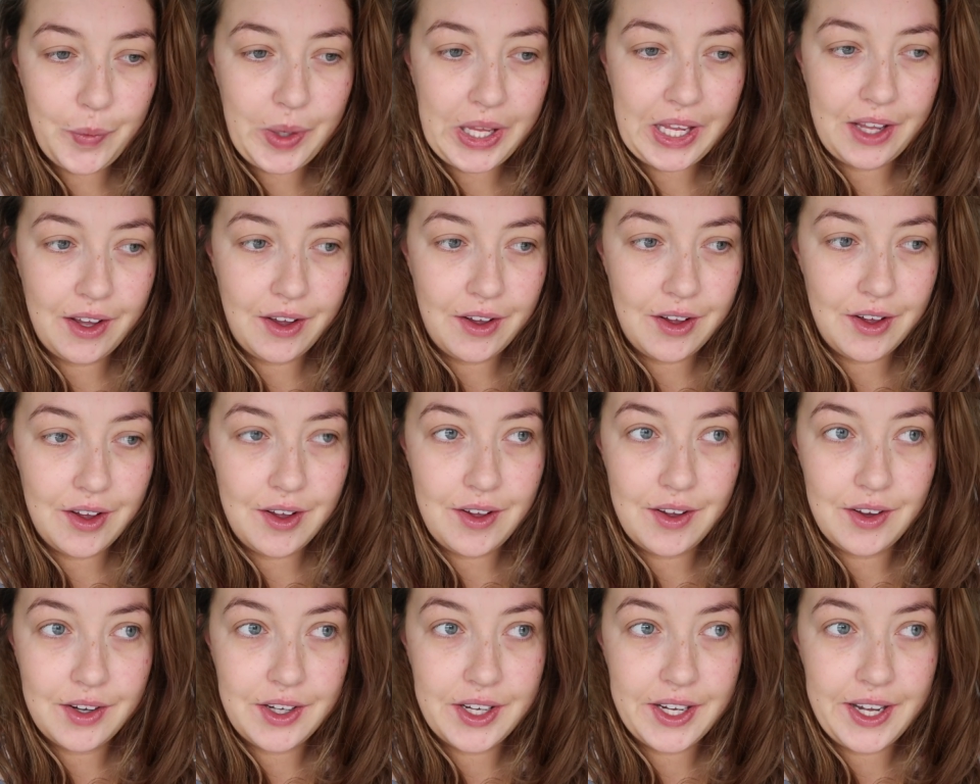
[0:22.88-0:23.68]
we
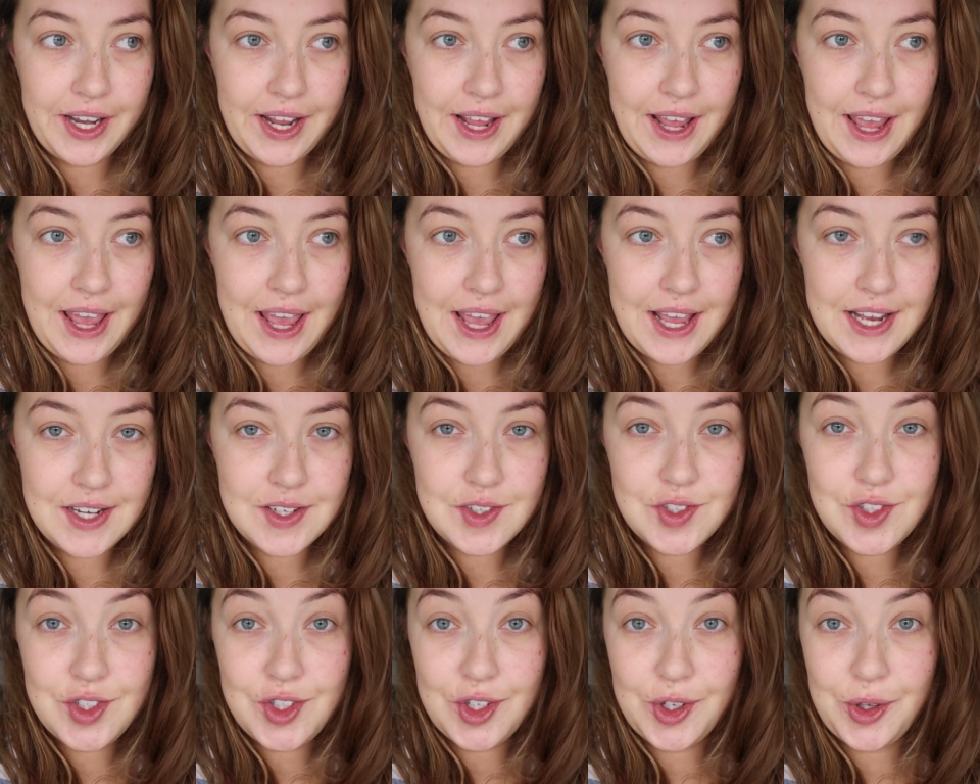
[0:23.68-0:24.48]
are gonna
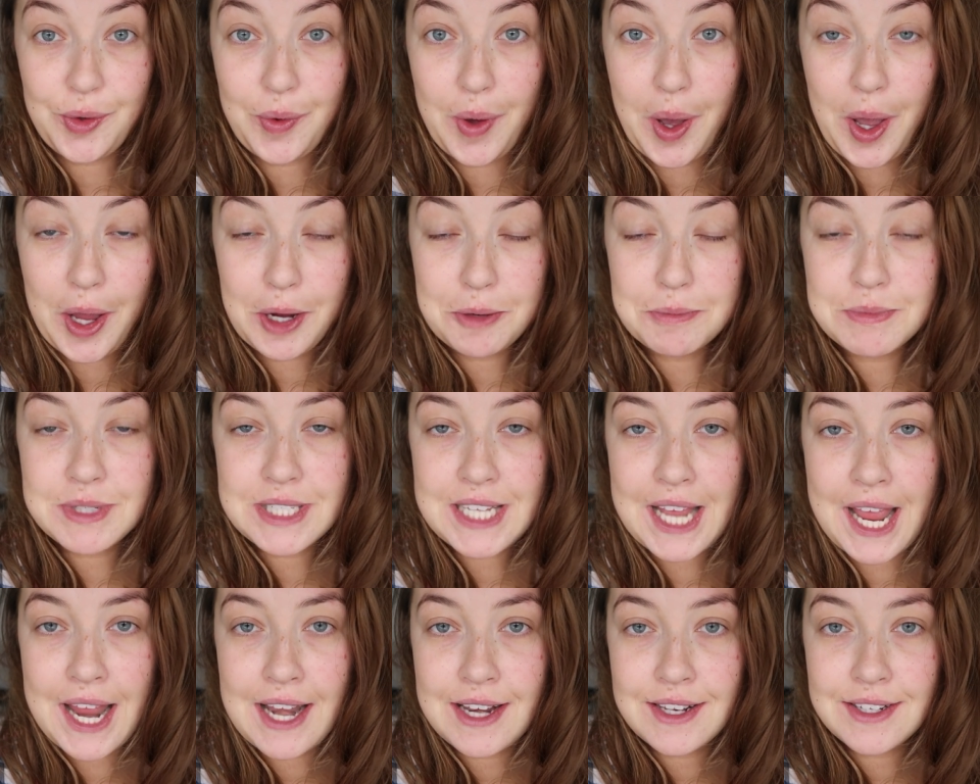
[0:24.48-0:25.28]
head to
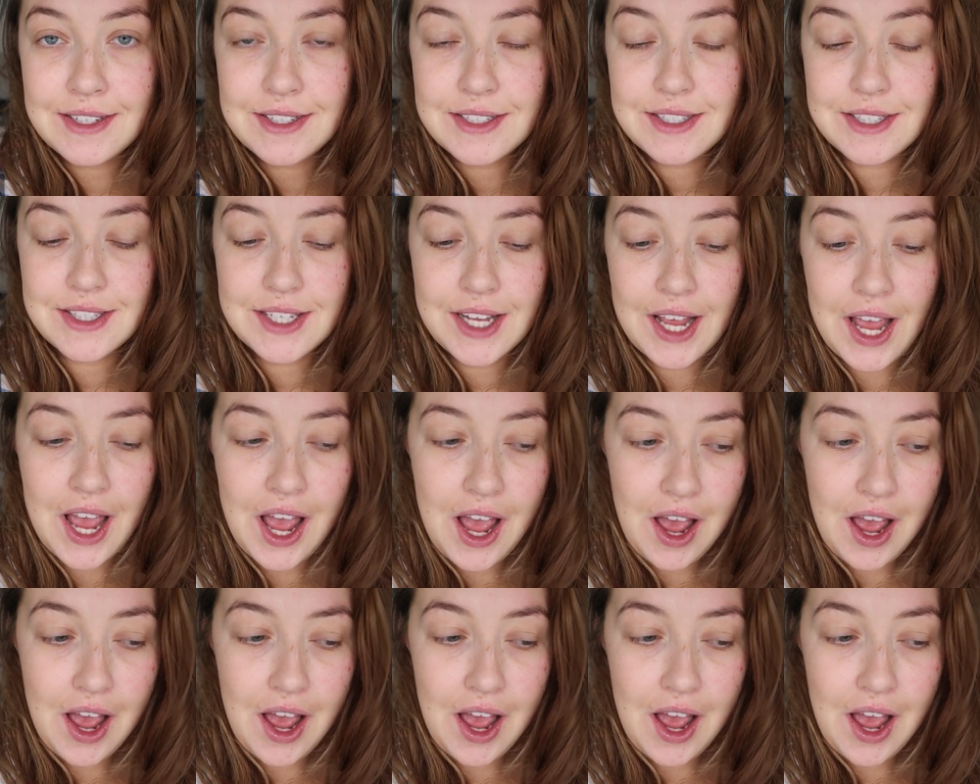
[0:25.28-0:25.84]
Homesense.